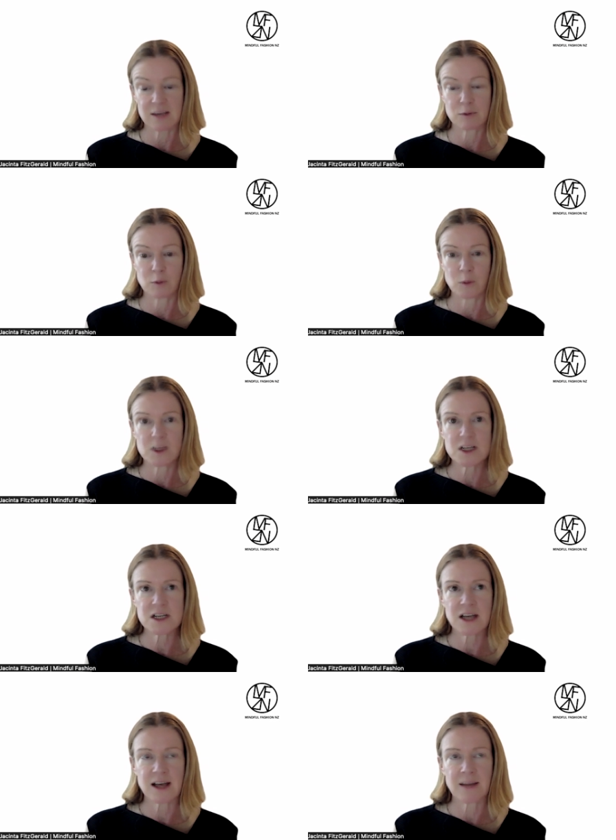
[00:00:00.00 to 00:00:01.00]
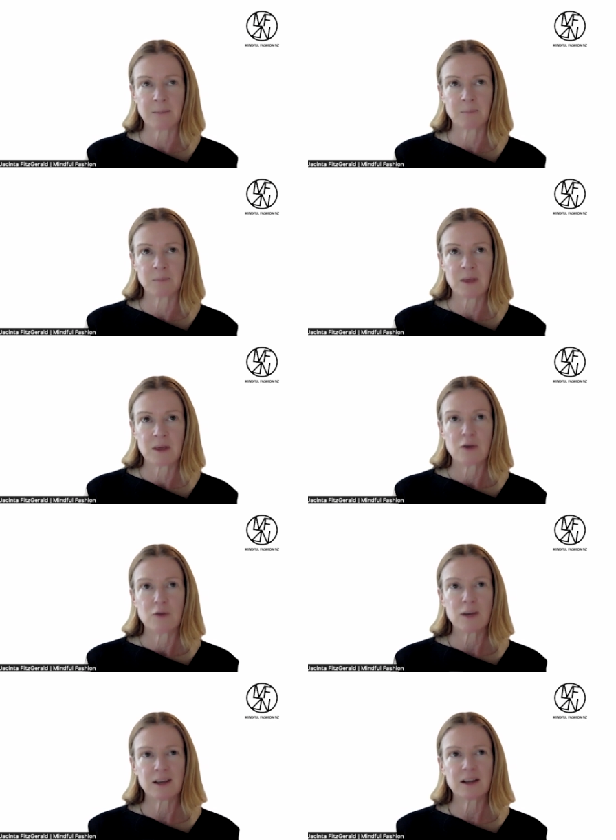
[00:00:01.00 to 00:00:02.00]
forward,
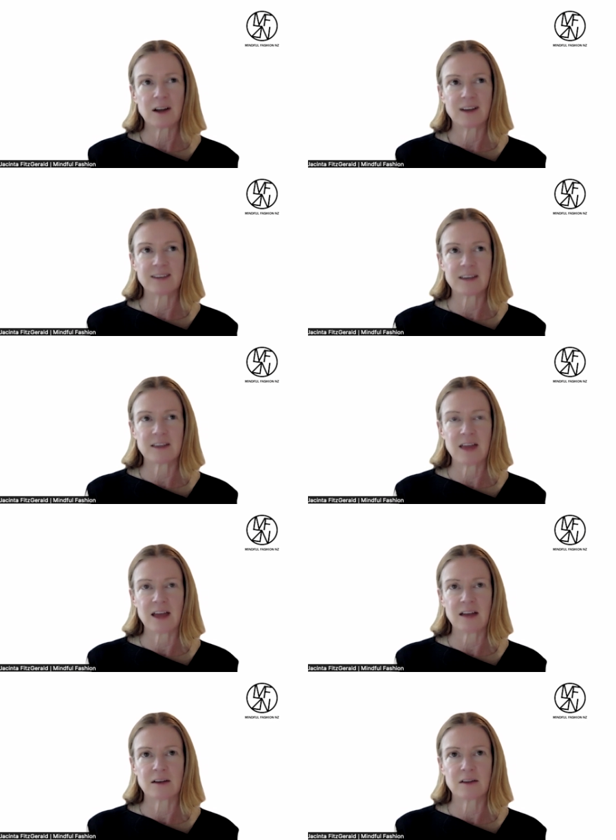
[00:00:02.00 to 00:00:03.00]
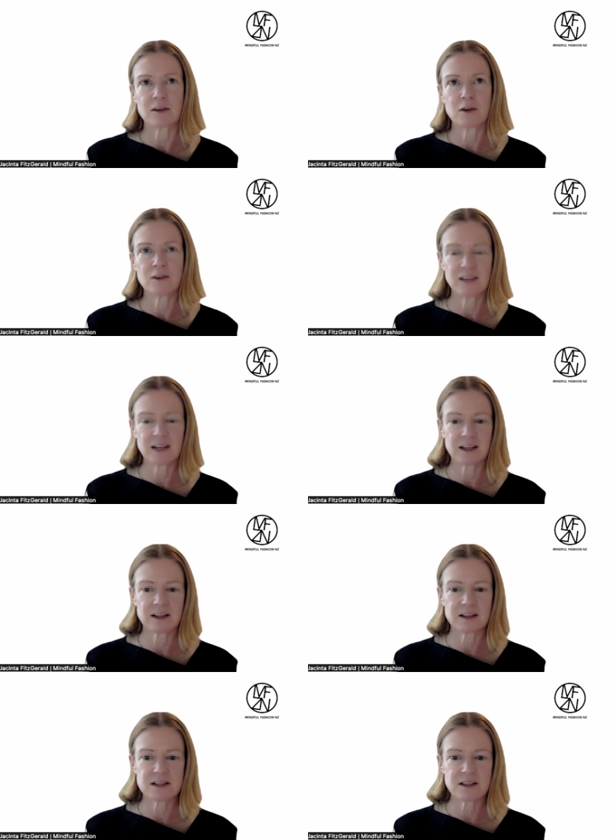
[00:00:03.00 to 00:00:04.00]
recognising that New
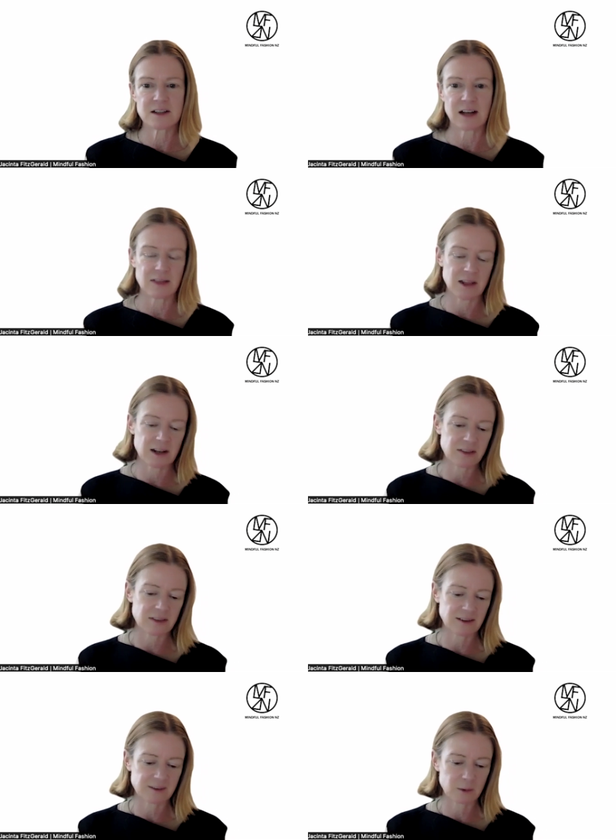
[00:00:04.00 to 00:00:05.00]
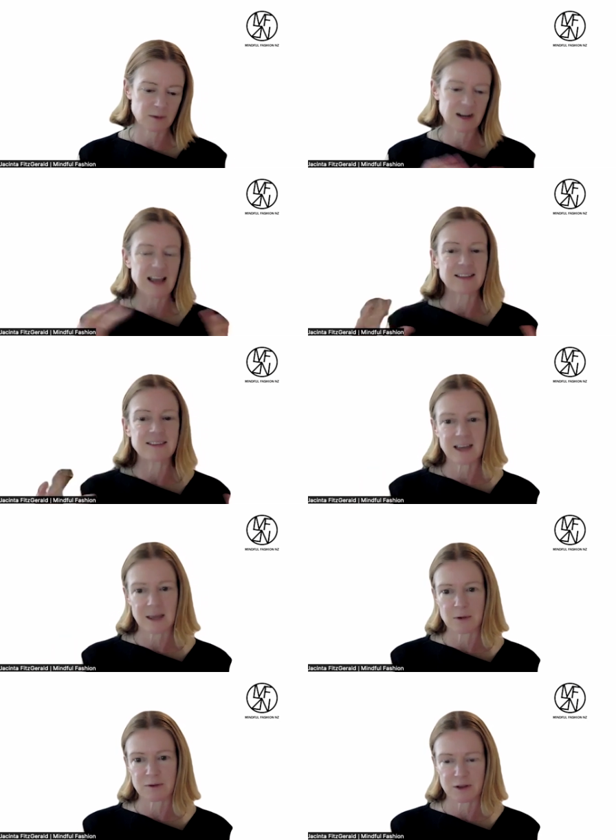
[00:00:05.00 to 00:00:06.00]
Zealand, like the sort of
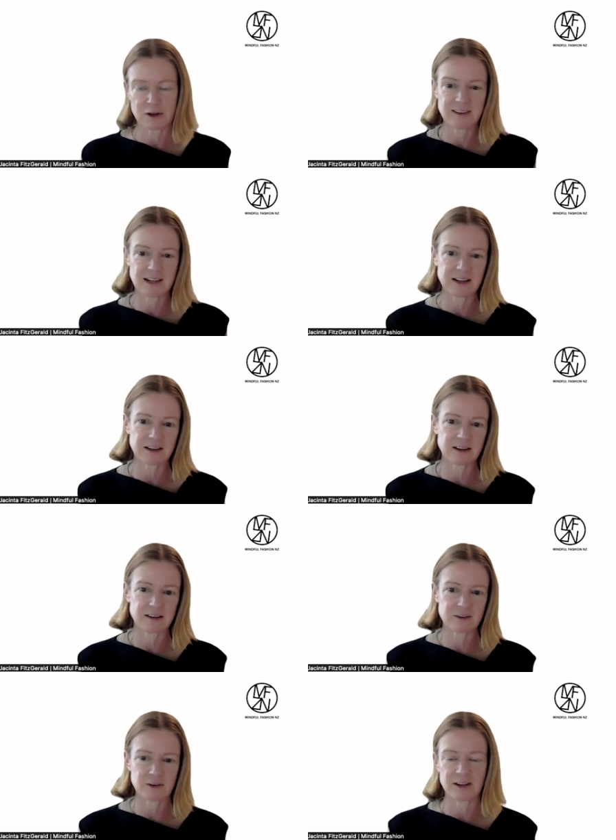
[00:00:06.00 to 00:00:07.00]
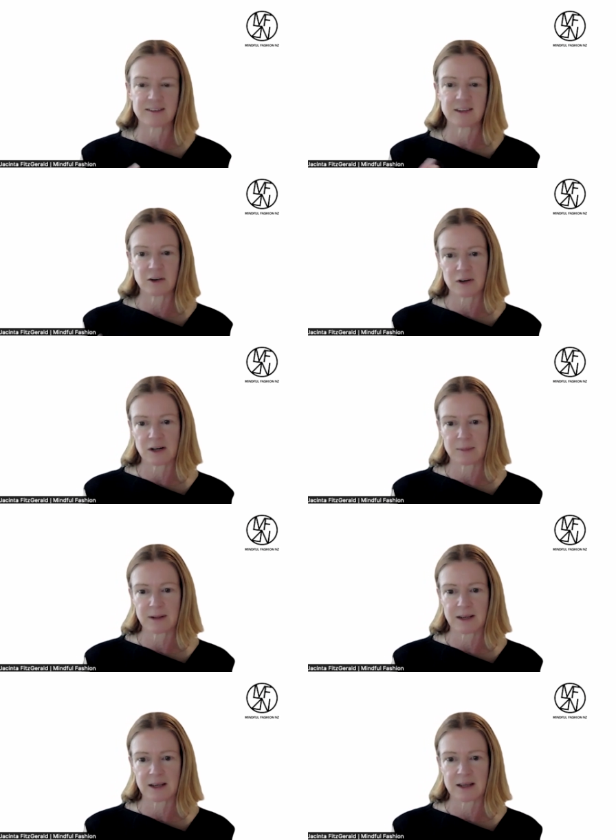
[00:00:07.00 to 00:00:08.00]
landscape of the New Zealand industry is
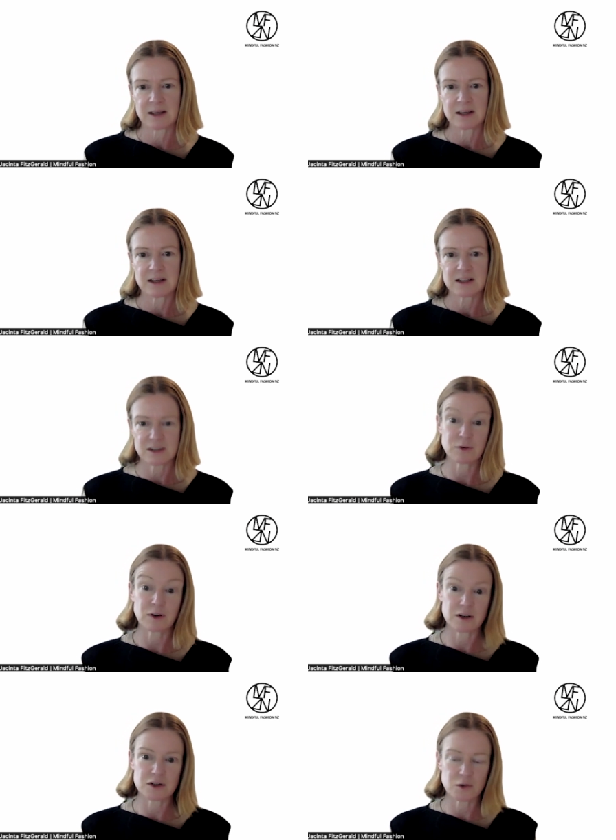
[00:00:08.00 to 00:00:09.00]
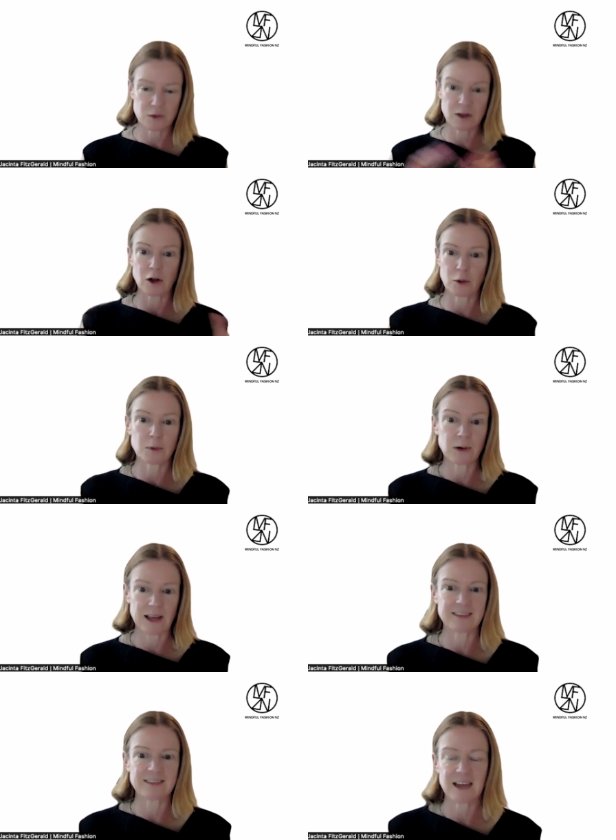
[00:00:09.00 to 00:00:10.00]
incredibly different to the global
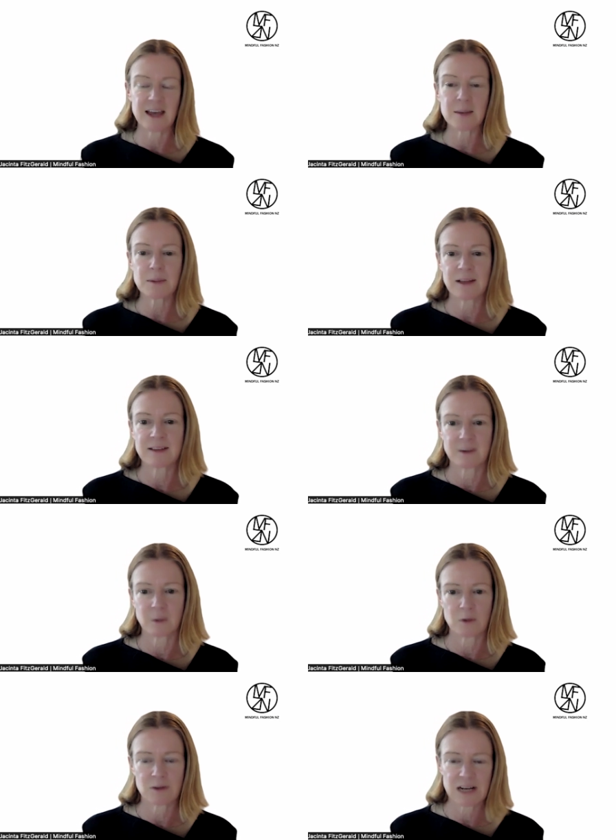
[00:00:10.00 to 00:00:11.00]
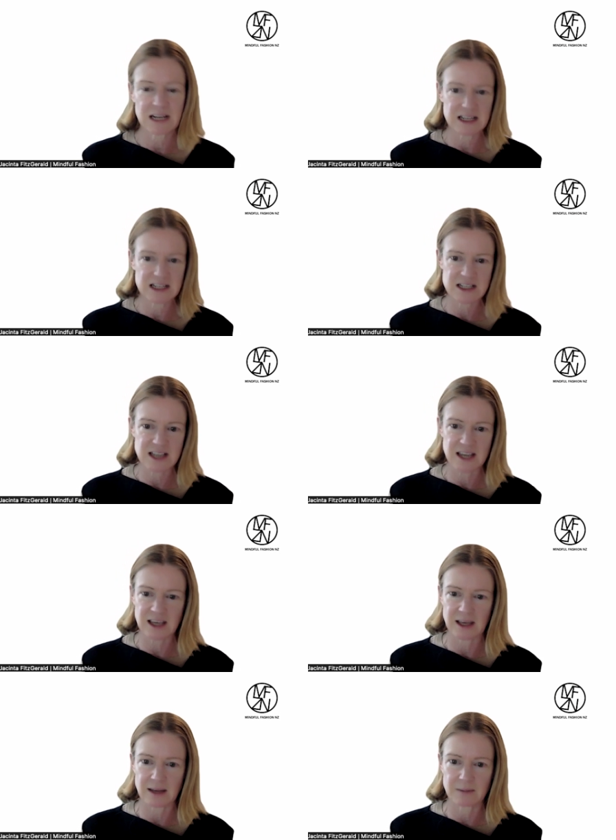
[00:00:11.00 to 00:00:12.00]
landscape, and so we really need to take
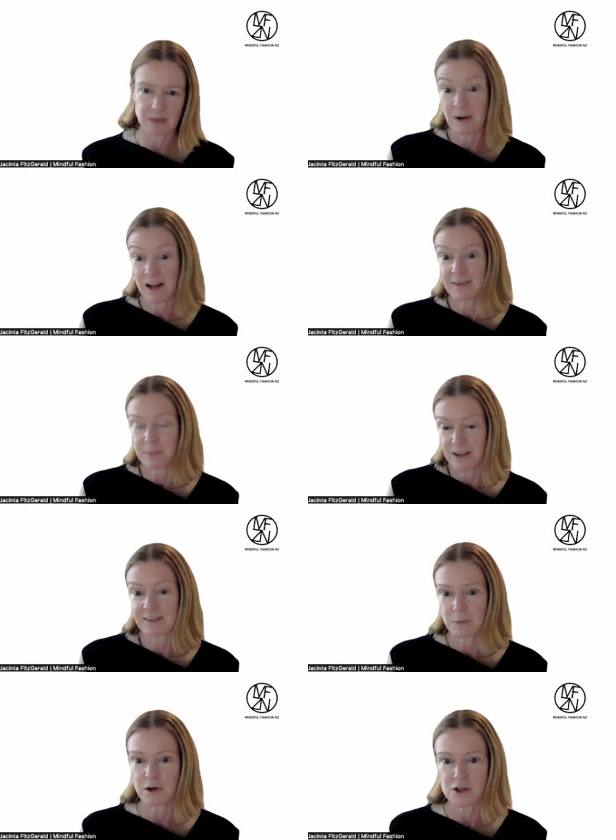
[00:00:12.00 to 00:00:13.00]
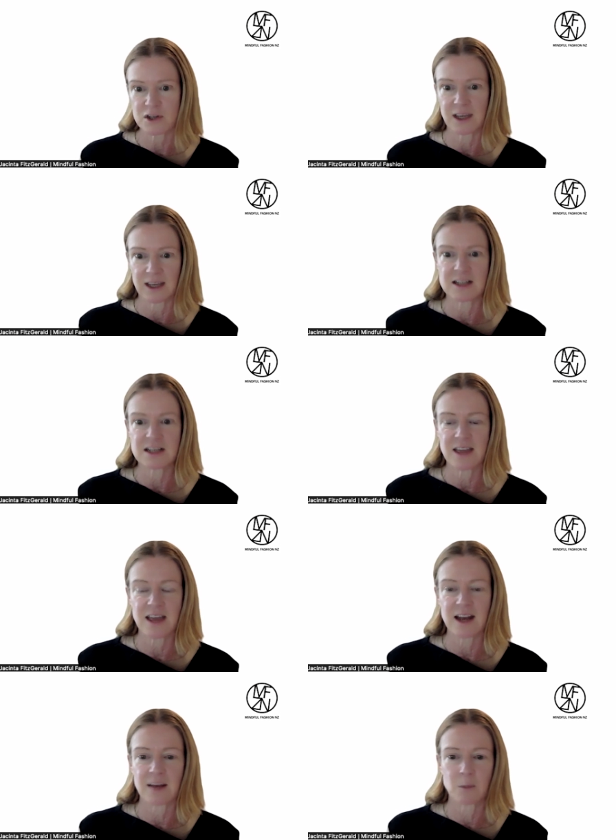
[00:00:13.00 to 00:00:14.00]
a place-based approach again to
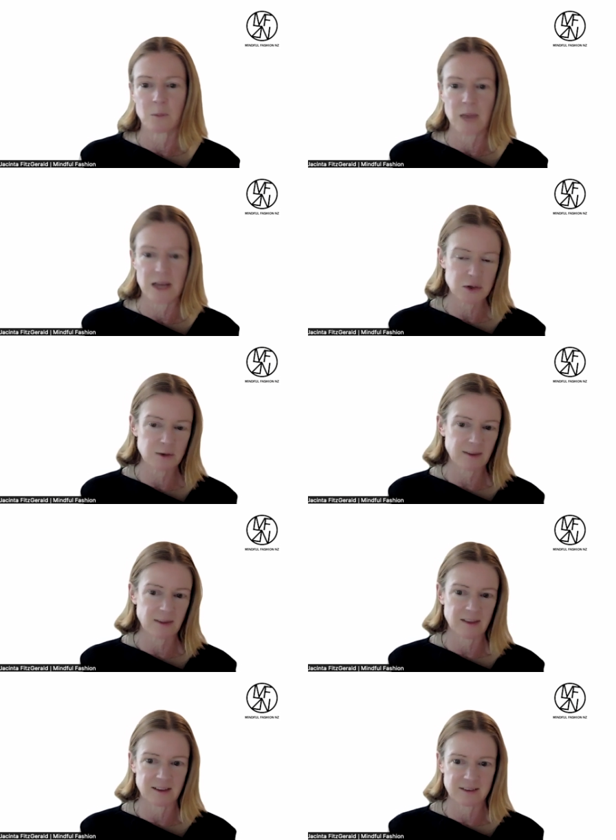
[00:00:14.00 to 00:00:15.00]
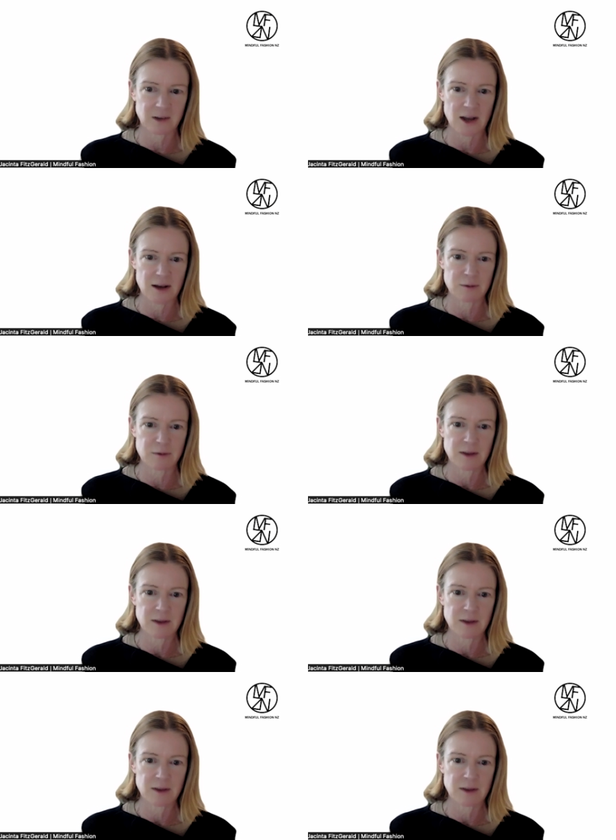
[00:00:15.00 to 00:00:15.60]
that, and do something that's kind of